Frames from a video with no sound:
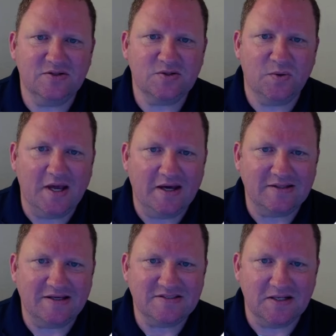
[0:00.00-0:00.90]
let's go ahead and
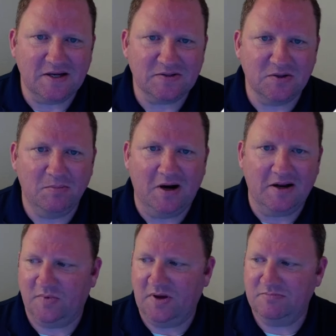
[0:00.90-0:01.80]
add that selector
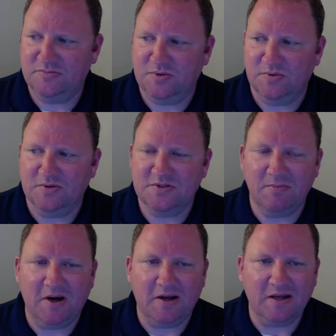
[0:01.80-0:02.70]
body. Okay, so there's
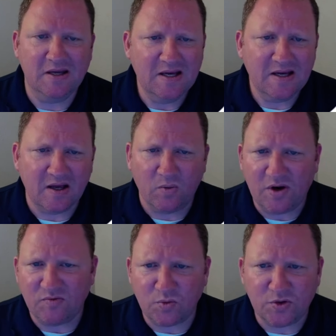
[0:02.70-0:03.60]
the body. Now,
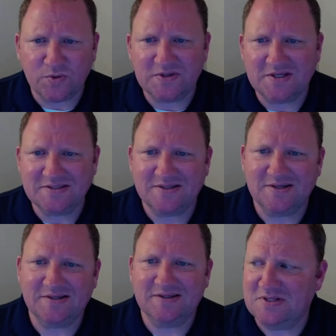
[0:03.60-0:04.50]
whenever we're doing things
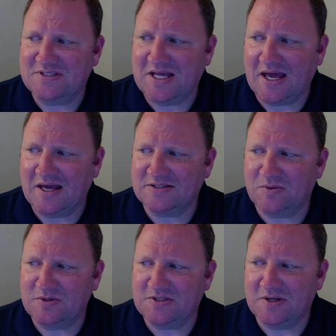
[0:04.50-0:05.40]
like these tags
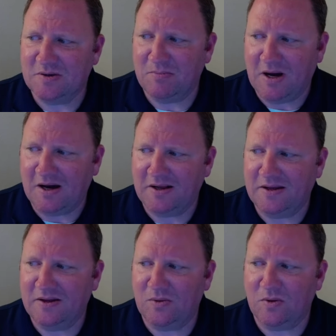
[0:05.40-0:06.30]
that we see here,
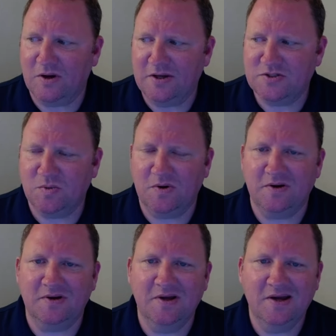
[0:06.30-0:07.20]
body or
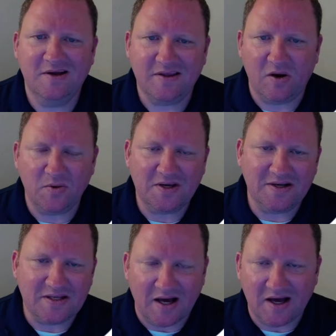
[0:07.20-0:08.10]
H1, they don't
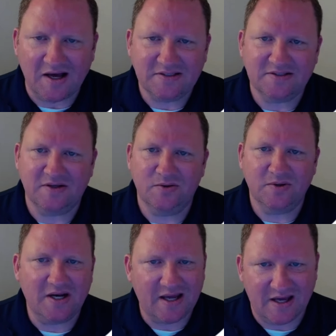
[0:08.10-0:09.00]
get a dot, they
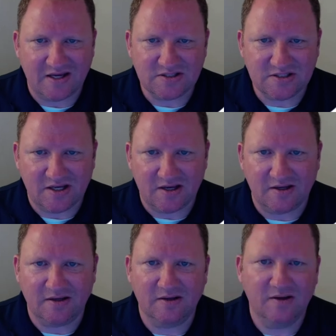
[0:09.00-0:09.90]
don't get a
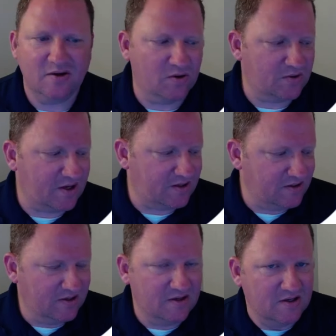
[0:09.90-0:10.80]
hashtag, okay?